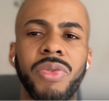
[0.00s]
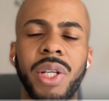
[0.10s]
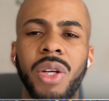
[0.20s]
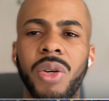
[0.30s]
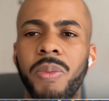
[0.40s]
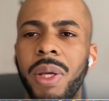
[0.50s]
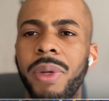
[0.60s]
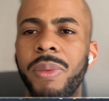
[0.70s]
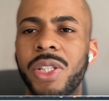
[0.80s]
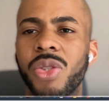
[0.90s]
video,
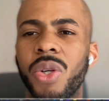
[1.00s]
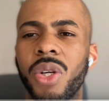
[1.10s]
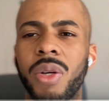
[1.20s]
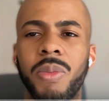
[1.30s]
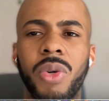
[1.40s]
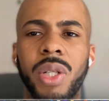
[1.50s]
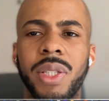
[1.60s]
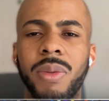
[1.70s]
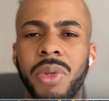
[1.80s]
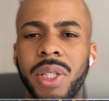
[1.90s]
maybe a bit shorter, more
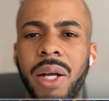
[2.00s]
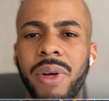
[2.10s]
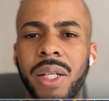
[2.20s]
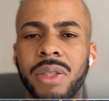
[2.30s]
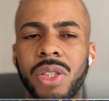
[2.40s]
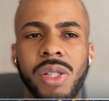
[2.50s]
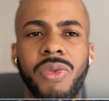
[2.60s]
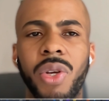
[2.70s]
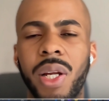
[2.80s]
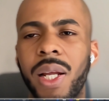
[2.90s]
direct,
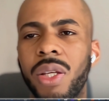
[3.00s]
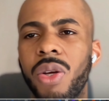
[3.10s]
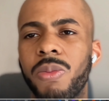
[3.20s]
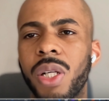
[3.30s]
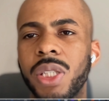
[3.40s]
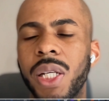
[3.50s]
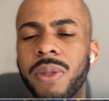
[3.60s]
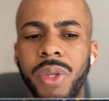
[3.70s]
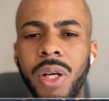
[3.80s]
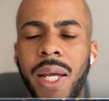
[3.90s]
just for like your
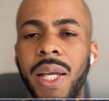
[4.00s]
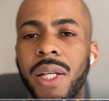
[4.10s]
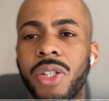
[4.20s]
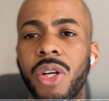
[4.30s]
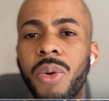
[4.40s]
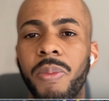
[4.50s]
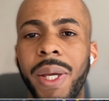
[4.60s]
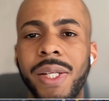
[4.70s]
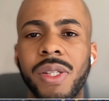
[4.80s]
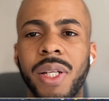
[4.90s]
project. And yeah, you know,
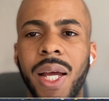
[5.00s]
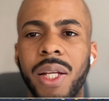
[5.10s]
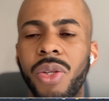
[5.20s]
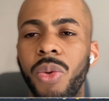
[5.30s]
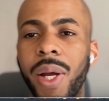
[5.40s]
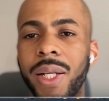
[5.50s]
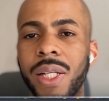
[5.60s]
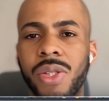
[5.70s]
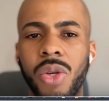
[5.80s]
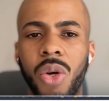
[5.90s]
based on that, you at
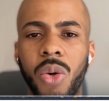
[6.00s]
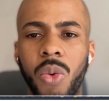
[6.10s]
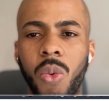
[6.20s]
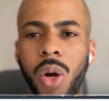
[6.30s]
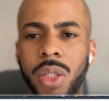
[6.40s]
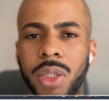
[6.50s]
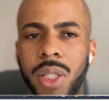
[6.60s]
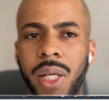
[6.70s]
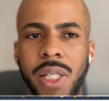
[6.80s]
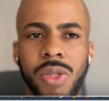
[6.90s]
least know what
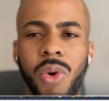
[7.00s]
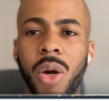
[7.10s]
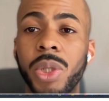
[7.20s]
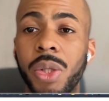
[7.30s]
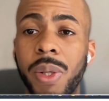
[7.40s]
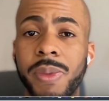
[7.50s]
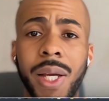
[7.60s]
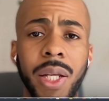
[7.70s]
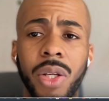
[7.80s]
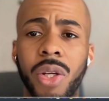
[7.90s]
is wrong with your website,
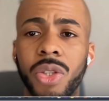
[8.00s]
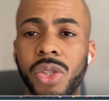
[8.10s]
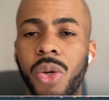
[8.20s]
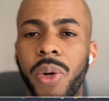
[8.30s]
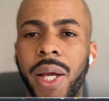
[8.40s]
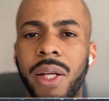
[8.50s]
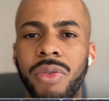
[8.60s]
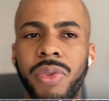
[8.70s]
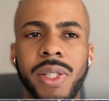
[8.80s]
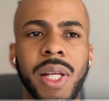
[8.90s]
and you can just go ahead and
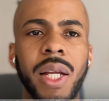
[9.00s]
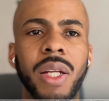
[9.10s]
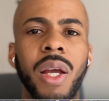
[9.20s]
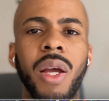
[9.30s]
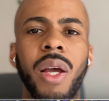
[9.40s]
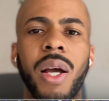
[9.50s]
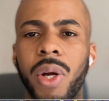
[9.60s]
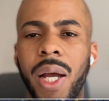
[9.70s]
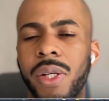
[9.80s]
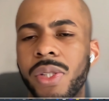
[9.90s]
fix that or
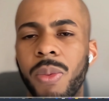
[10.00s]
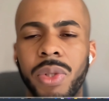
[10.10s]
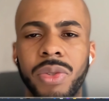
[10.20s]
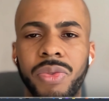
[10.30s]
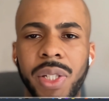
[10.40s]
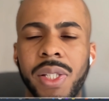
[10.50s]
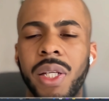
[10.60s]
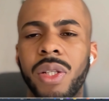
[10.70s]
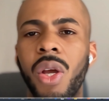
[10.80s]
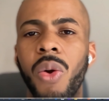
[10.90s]
hire someone to fix
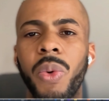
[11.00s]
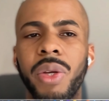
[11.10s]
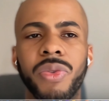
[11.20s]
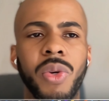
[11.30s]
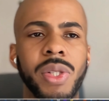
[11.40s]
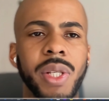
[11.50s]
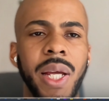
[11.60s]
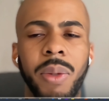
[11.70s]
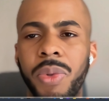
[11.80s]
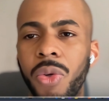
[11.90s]
it. We of course can
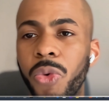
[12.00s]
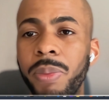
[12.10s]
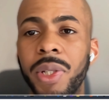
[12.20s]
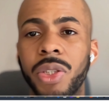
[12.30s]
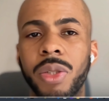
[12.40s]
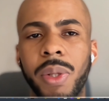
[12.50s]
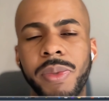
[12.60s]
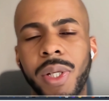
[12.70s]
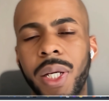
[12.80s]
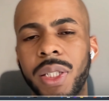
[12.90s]
help you rebuild your
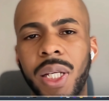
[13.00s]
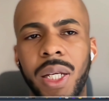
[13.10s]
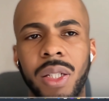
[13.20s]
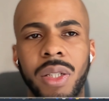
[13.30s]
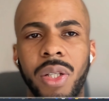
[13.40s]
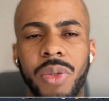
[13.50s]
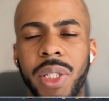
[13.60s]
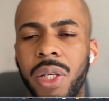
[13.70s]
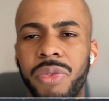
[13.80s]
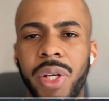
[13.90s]
website and, you know,
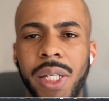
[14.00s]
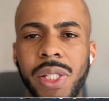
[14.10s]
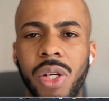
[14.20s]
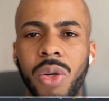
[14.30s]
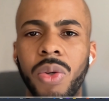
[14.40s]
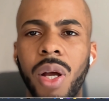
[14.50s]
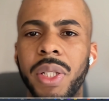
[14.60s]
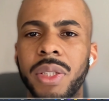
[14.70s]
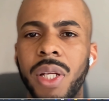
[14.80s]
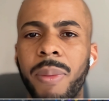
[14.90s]
take care of your SEO.
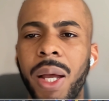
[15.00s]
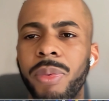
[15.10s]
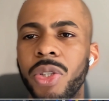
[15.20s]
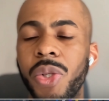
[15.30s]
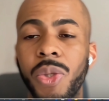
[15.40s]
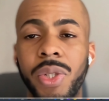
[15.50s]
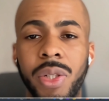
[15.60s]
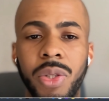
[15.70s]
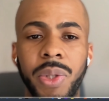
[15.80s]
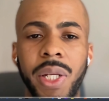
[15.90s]
But I'm happy to
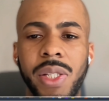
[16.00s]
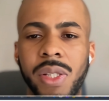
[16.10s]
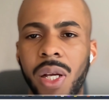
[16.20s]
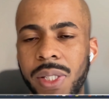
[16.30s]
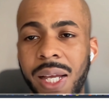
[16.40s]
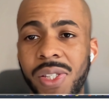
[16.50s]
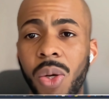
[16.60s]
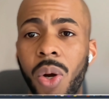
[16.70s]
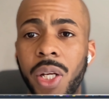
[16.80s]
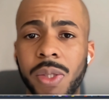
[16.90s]
do these
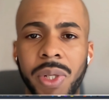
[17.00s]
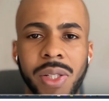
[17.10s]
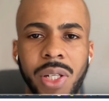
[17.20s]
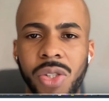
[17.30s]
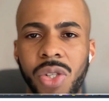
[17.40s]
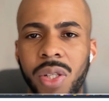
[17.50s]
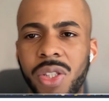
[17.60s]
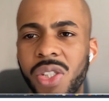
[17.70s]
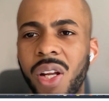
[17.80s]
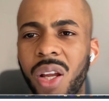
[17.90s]
SEO audits because there's
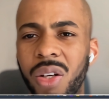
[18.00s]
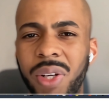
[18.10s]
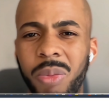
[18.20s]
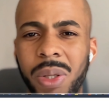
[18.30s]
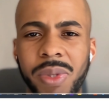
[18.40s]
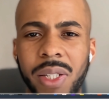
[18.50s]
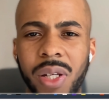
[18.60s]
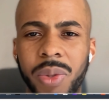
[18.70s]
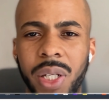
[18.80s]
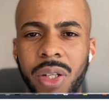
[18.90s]
just a lot of like websites
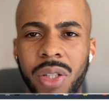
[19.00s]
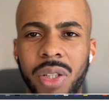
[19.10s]
out there that are